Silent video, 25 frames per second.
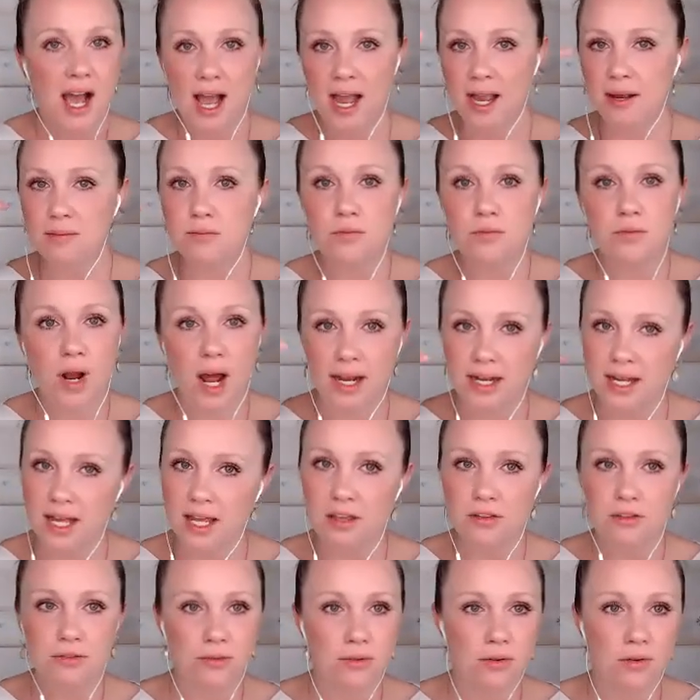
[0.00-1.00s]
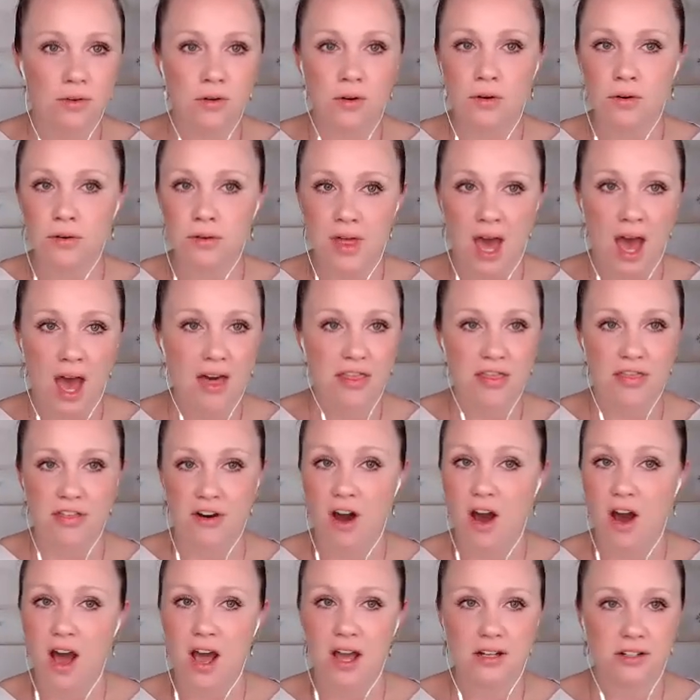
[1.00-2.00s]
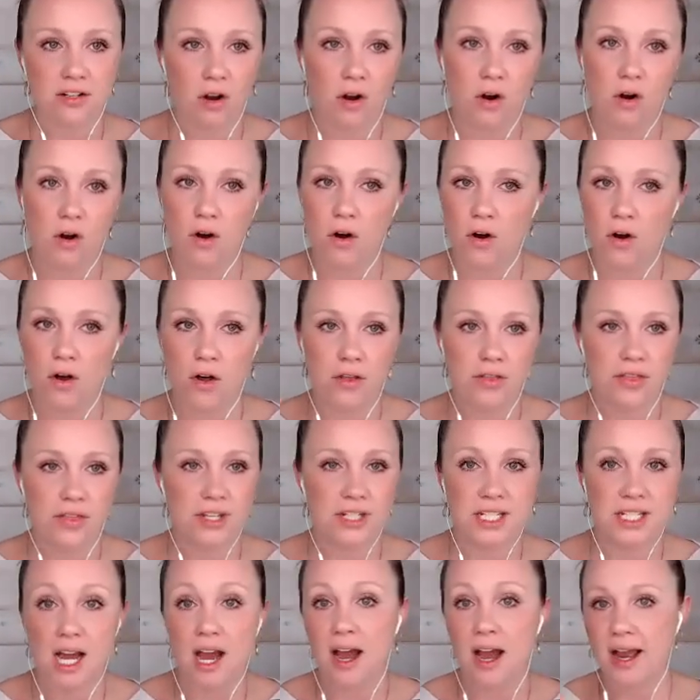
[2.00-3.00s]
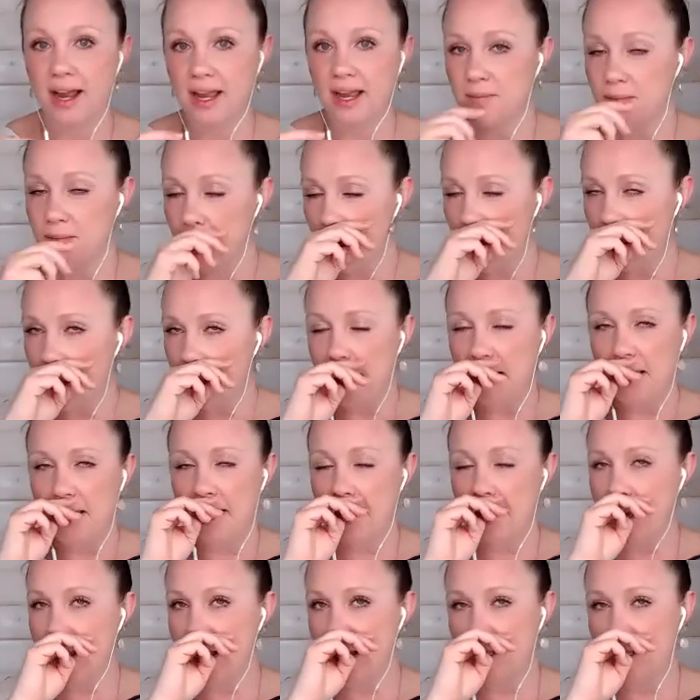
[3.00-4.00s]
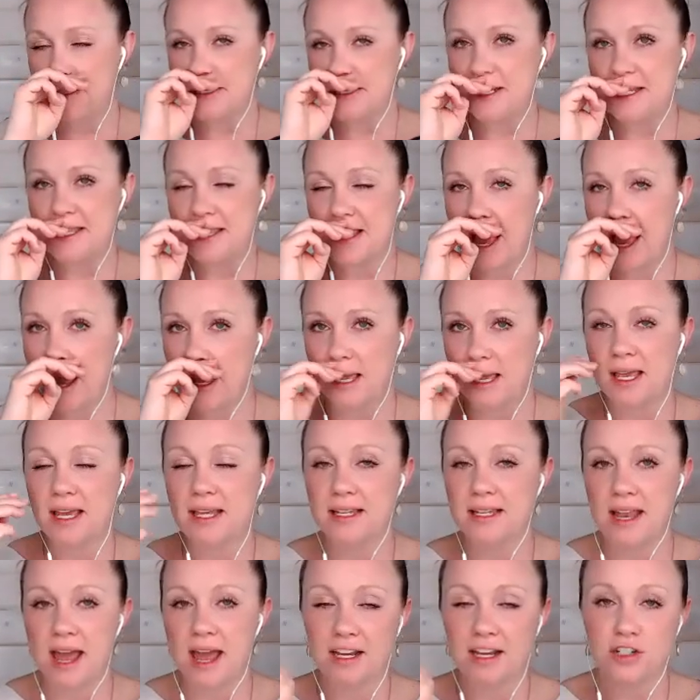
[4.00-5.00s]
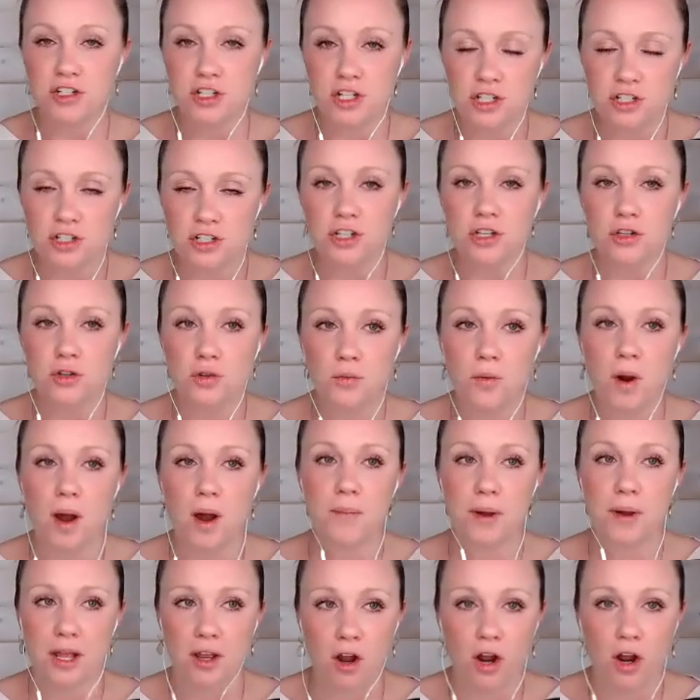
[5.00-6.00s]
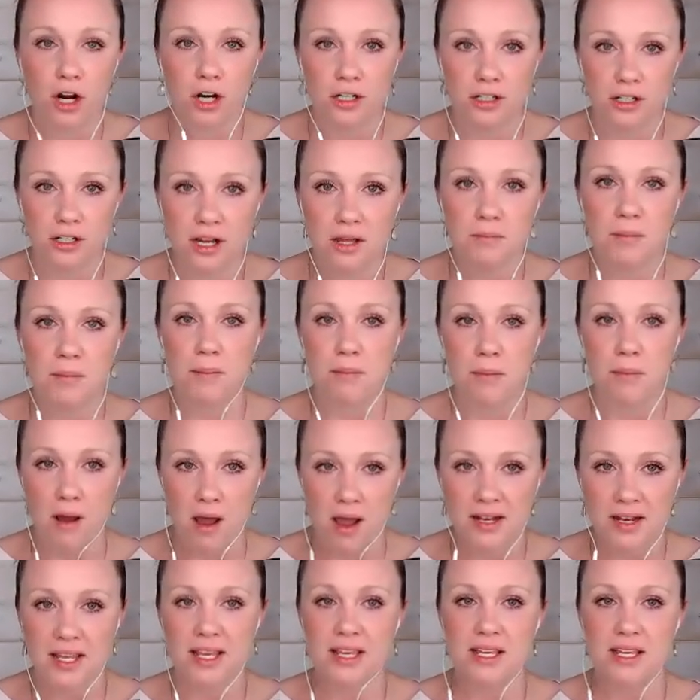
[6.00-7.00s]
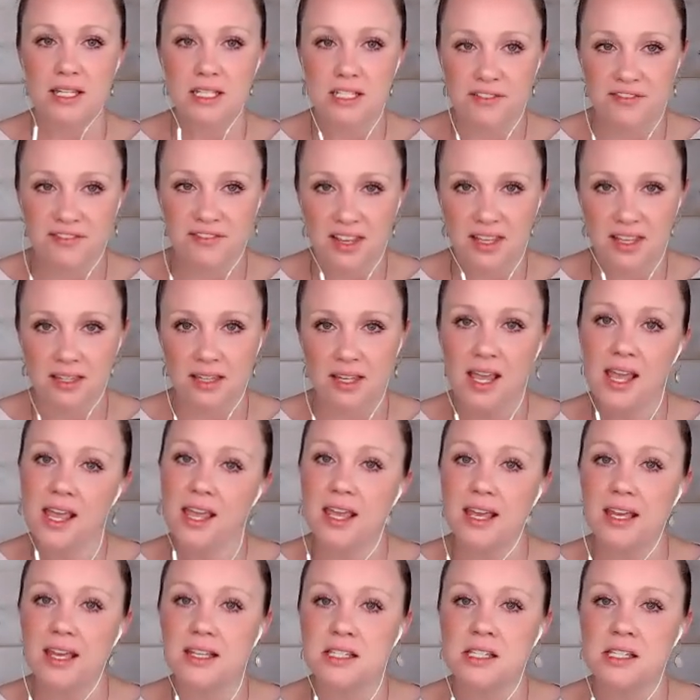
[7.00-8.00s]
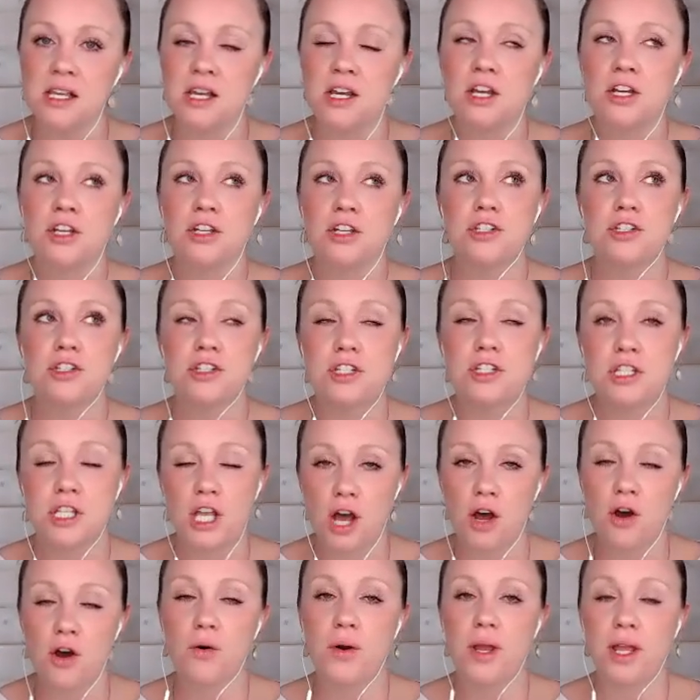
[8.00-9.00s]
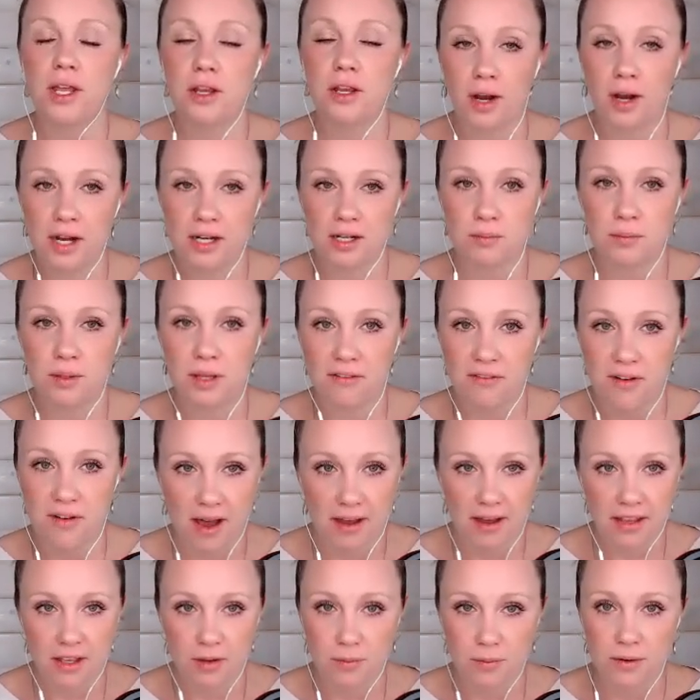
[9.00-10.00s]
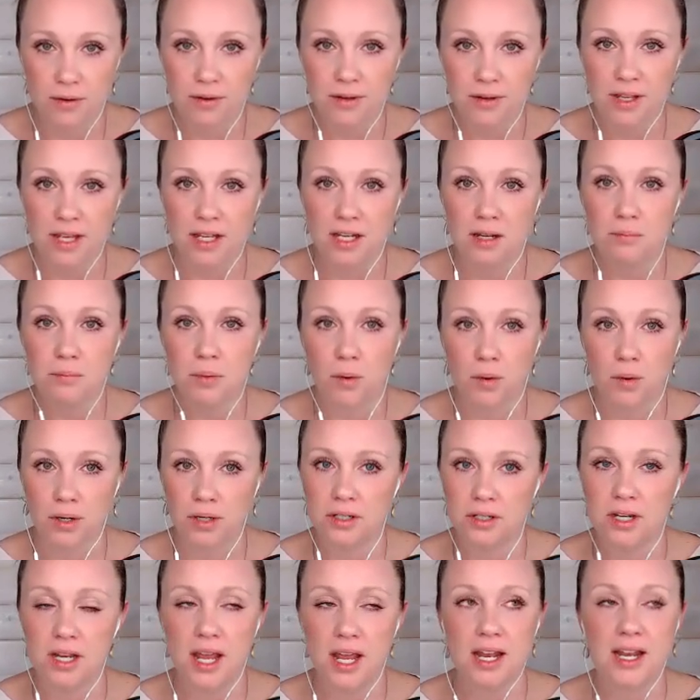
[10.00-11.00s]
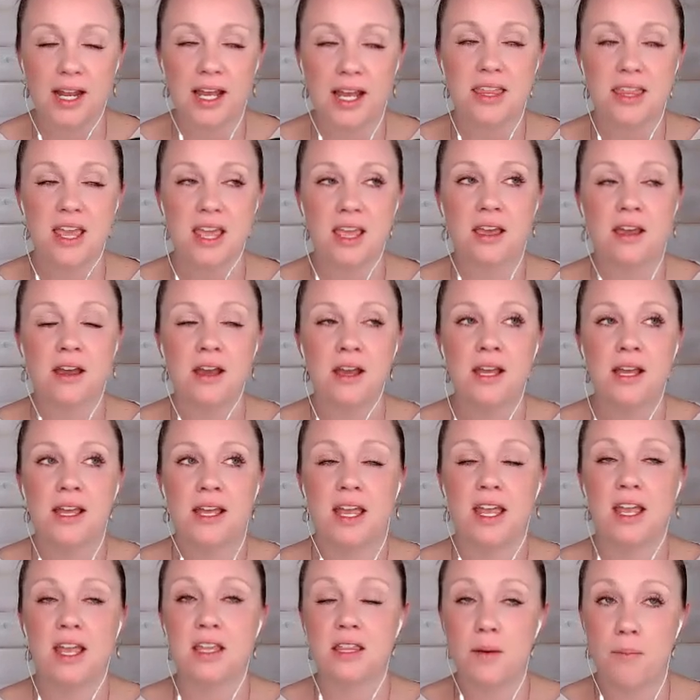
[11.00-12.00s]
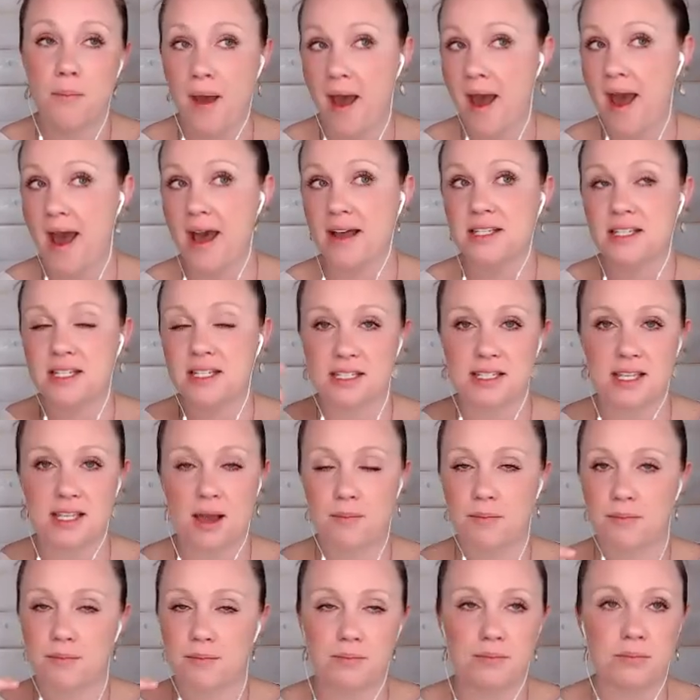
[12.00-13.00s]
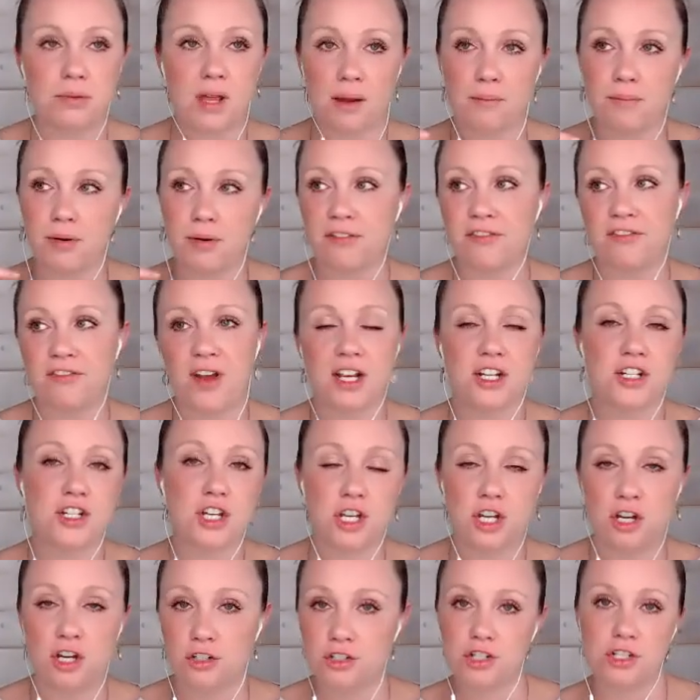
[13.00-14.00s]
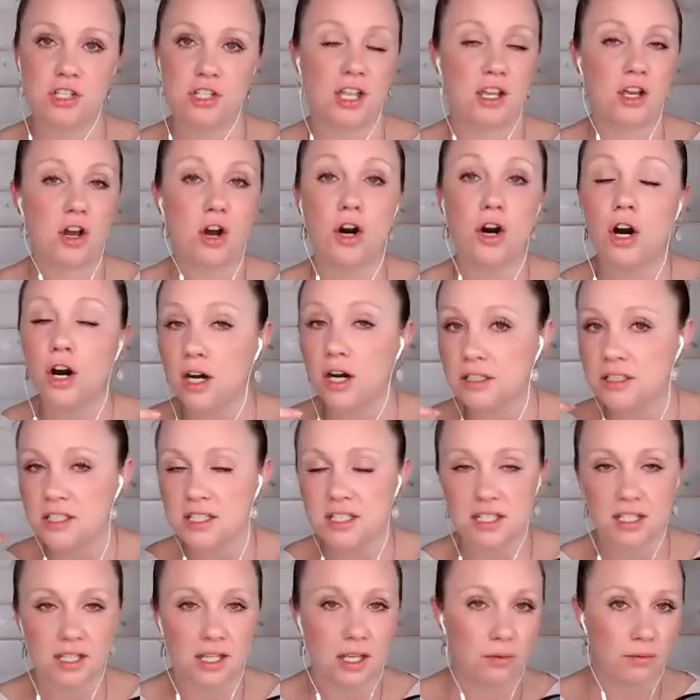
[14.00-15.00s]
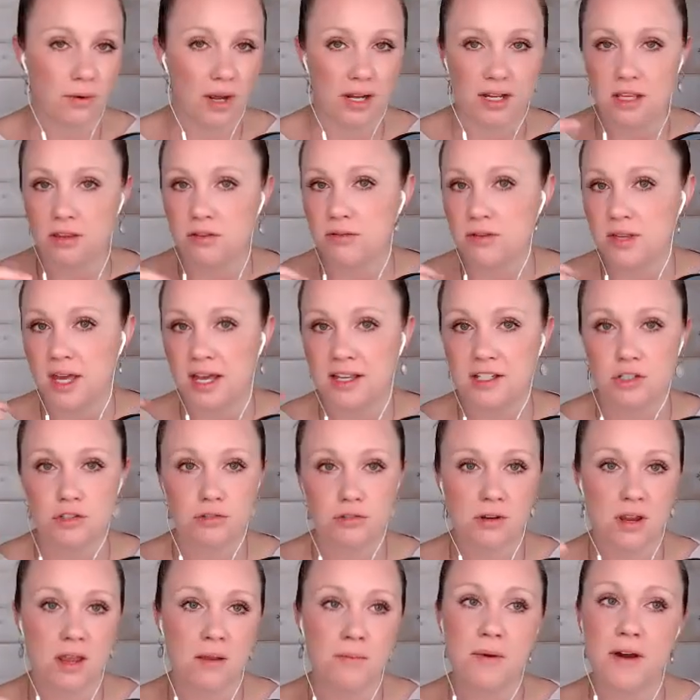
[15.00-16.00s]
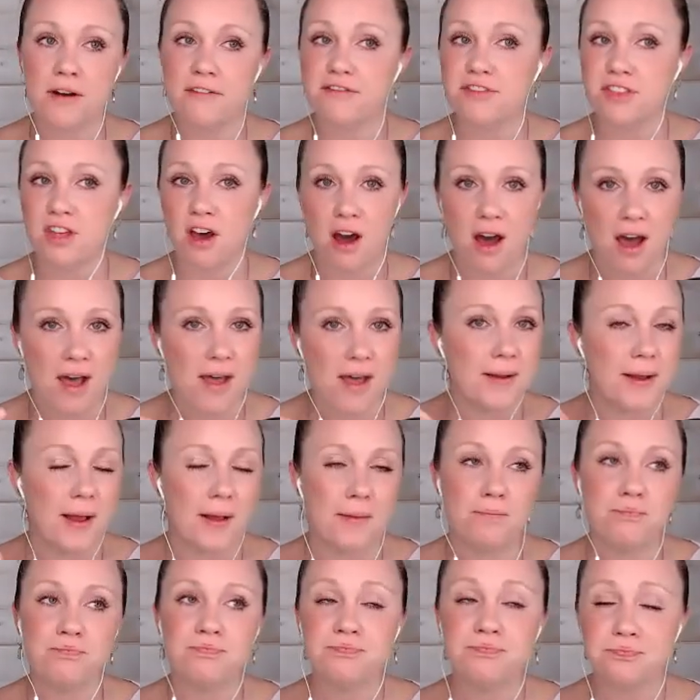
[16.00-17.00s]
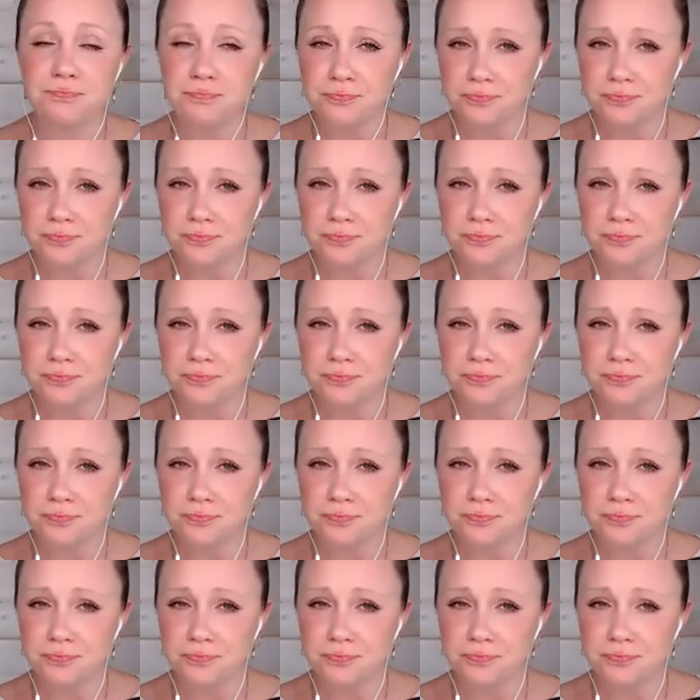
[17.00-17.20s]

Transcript: I'm running through that thought all the time. And that connection to what my heart and my body is feeling is so incredibly valuable and important. And I think in the past, as that perfection, you're just like constantly running through that stream of thought, and